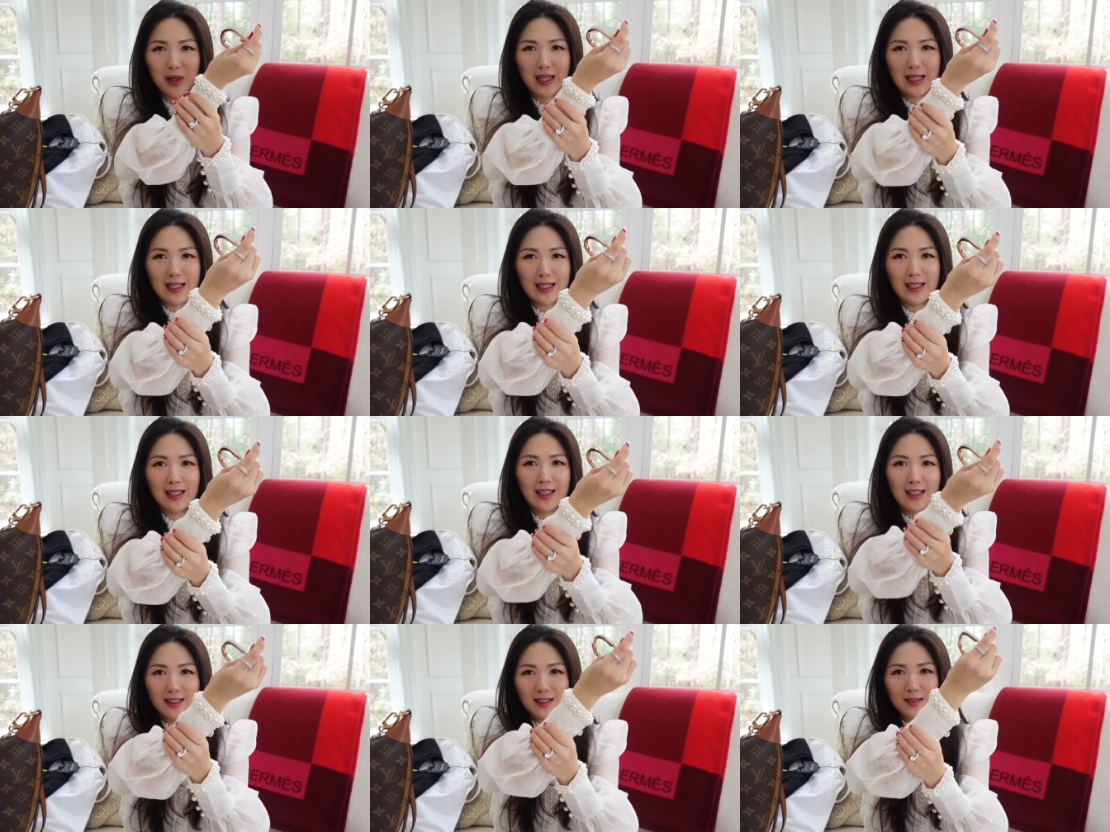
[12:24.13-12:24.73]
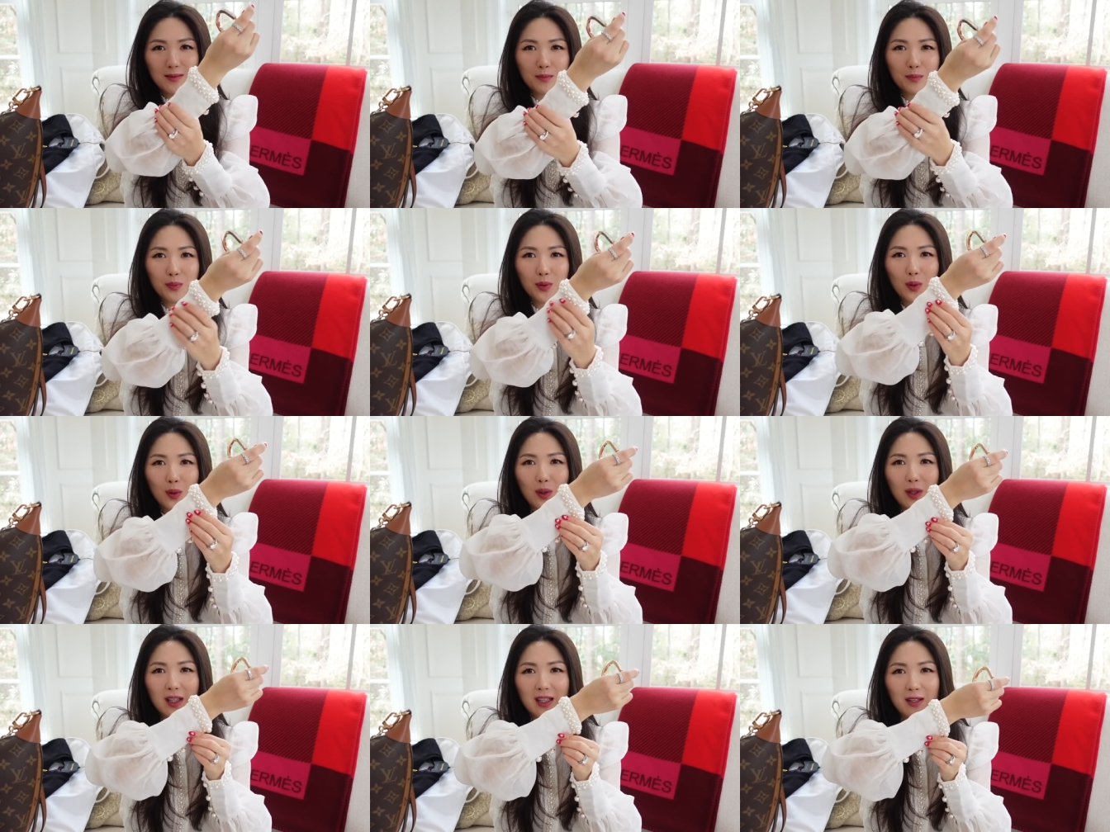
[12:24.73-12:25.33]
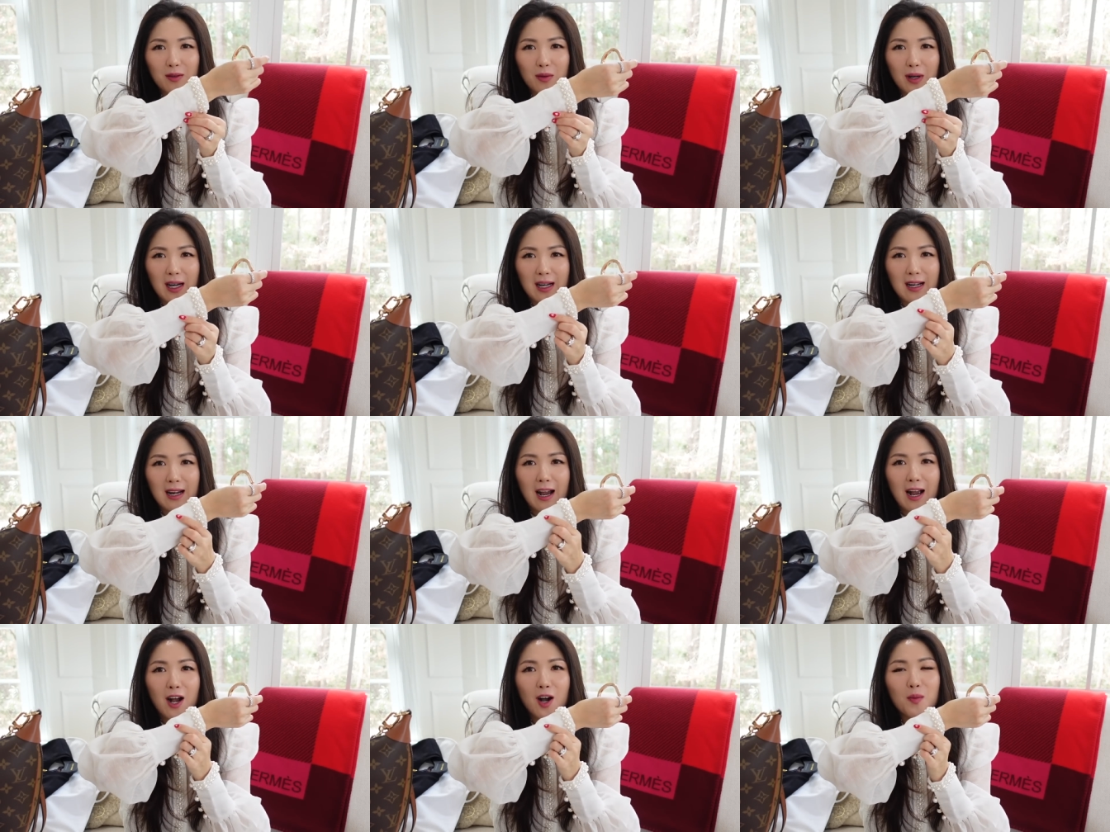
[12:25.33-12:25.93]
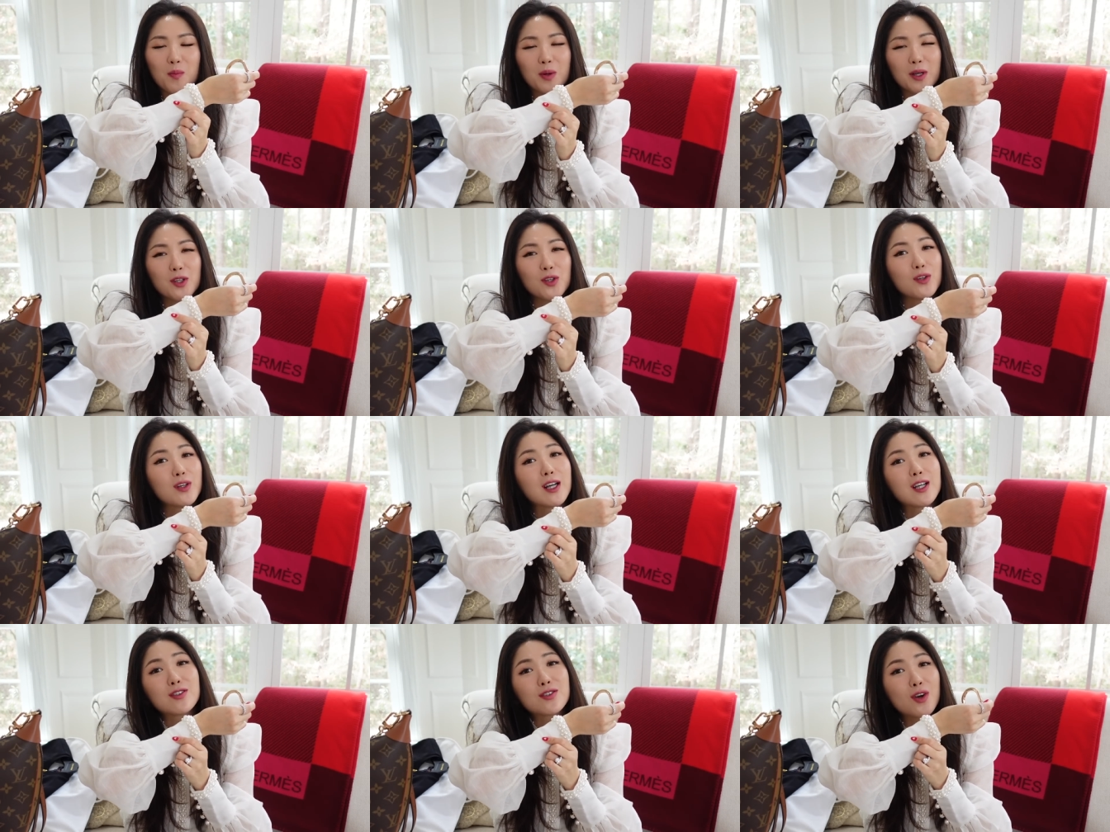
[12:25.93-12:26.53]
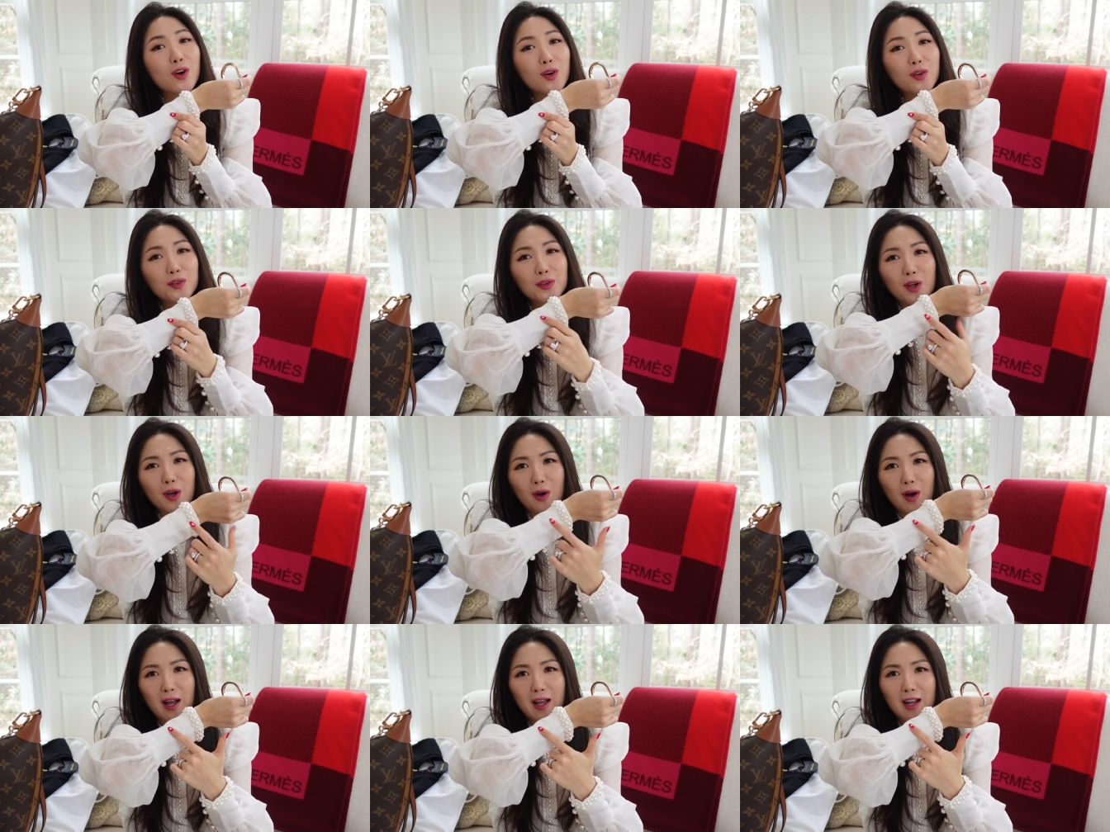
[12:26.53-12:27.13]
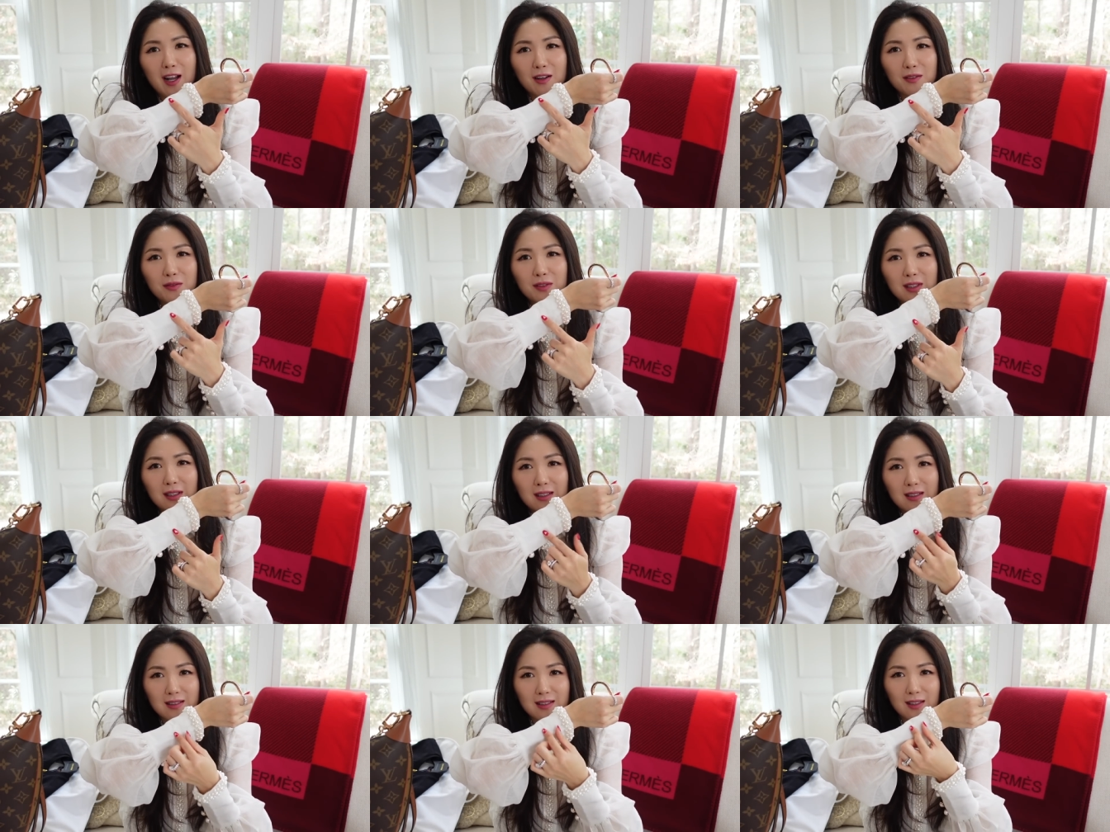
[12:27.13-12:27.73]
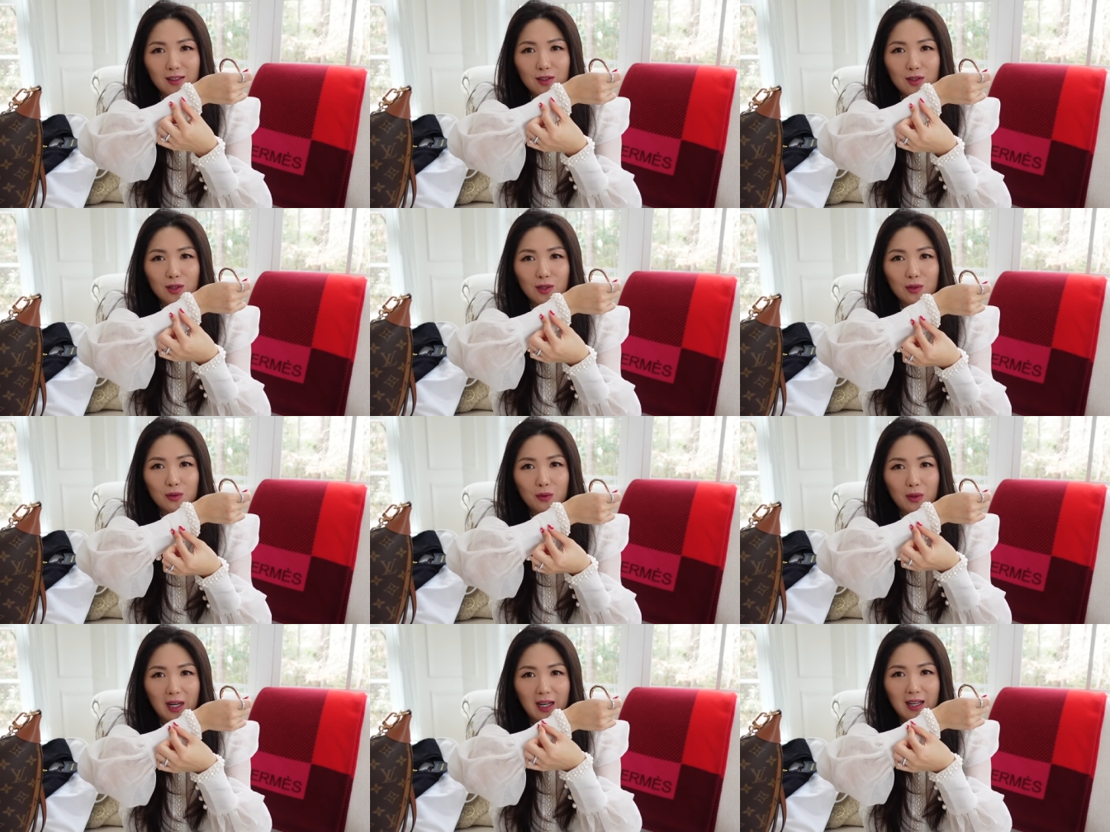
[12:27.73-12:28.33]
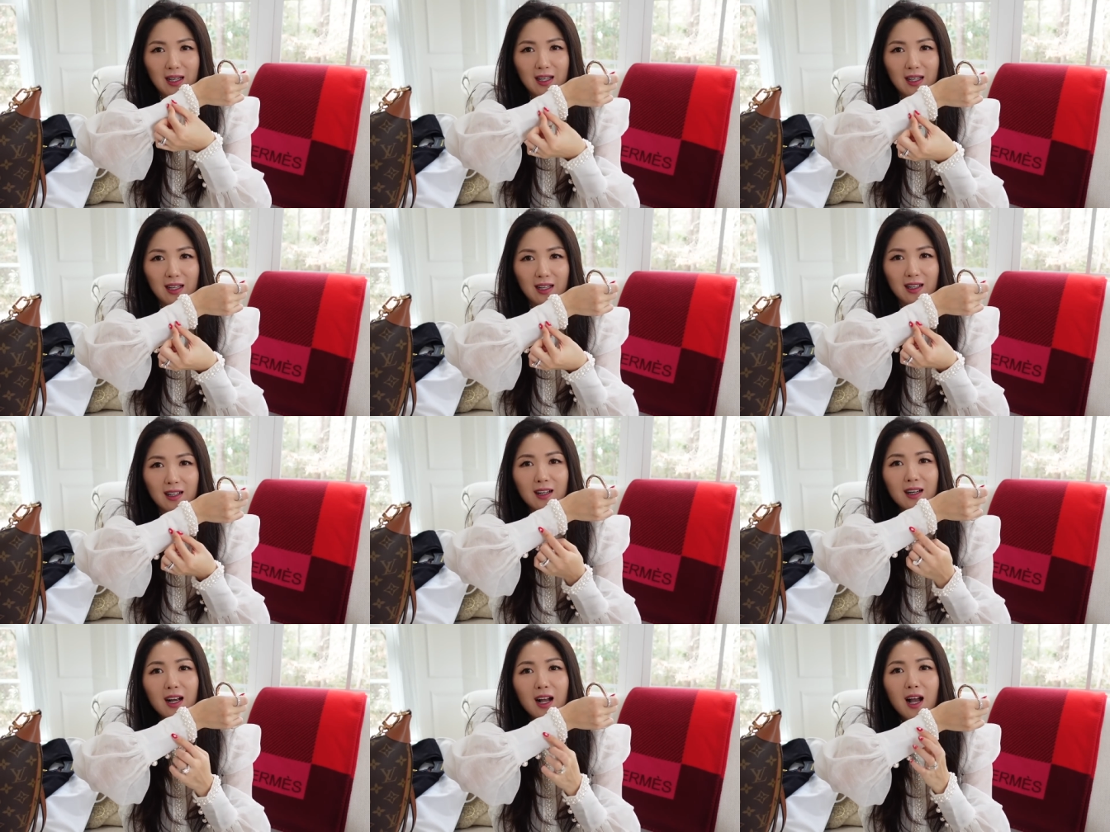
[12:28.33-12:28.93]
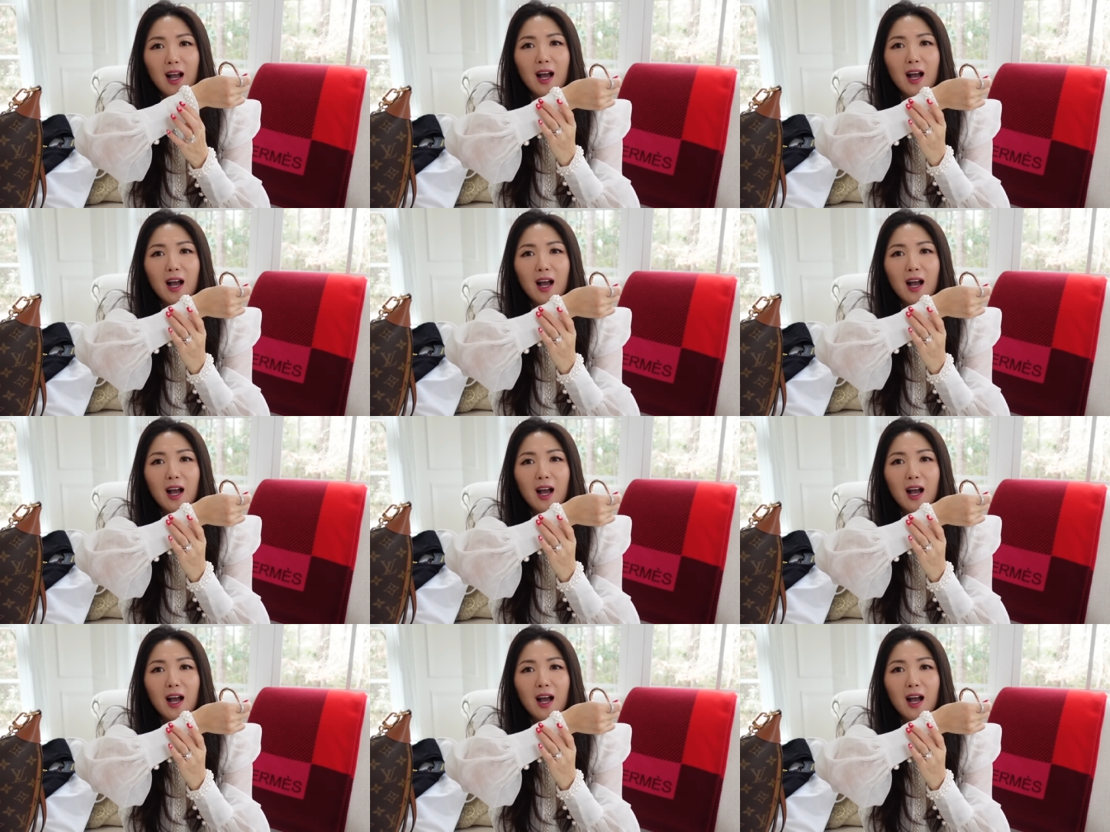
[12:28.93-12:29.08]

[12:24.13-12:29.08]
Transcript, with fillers: I can't pull it right now, but you guys all know I have these two right here.